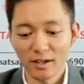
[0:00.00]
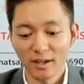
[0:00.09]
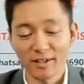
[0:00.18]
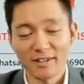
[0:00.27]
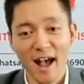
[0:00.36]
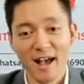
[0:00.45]

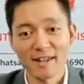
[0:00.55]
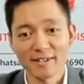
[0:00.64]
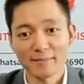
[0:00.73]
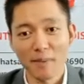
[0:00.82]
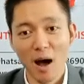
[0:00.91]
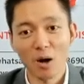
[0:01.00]
It has
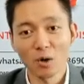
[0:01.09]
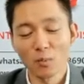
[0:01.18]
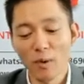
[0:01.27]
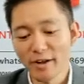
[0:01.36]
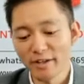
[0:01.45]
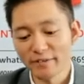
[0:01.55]
power
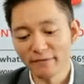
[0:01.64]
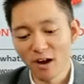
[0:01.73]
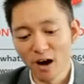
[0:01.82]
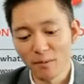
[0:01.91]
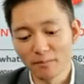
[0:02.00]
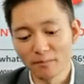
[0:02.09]
range
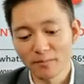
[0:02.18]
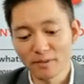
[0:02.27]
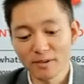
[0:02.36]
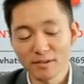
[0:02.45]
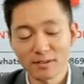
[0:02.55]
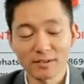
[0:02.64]
from
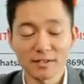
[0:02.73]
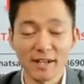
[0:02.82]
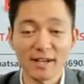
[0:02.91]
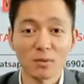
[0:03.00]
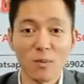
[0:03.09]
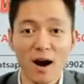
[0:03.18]

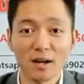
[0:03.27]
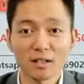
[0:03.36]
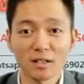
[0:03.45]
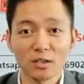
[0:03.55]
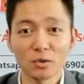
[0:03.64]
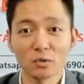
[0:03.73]
6
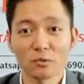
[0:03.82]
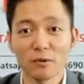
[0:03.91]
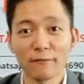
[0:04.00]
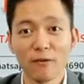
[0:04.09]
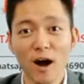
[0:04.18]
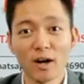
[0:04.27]
watt to
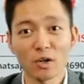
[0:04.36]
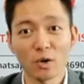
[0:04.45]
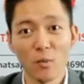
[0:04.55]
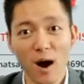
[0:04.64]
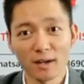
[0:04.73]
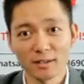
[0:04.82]
400
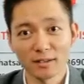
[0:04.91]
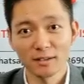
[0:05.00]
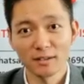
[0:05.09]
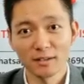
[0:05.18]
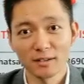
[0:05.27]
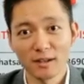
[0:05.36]
watt
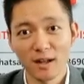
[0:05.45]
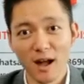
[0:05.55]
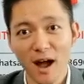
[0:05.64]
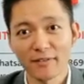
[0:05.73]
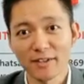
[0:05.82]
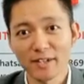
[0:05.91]

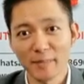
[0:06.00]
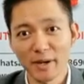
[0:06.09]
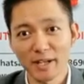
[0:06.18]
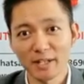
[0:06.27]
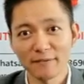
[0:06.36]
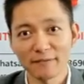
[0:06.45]
and
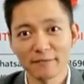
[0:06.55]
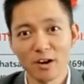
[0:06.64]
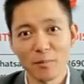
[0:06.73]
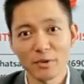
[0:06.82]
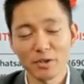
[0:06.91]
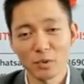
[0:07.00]
speed
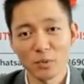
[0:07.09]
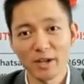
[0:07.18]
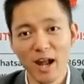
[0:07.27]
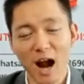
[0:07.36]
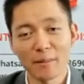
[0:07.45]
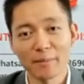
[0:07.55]
from 3
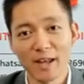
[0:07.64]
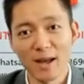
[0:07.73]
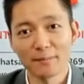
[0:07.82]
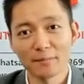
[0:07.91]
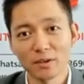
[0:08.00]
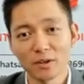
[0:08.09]

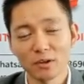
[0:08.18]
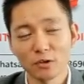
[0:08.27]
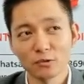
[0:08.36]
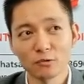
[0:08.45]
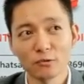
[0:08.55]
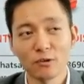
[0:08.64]
rpm
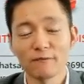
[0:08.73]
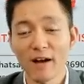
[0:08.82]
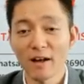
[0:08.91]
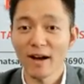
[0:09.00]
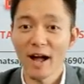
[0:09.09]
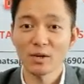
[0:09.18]
to
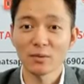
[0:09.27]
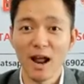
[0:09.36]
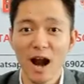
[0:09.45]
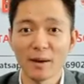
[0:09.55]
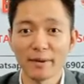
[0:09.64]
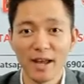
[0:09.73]
500
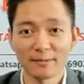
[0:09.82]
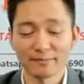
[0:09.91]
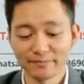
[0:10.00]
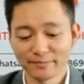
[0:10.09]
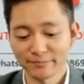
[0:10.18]
rpm.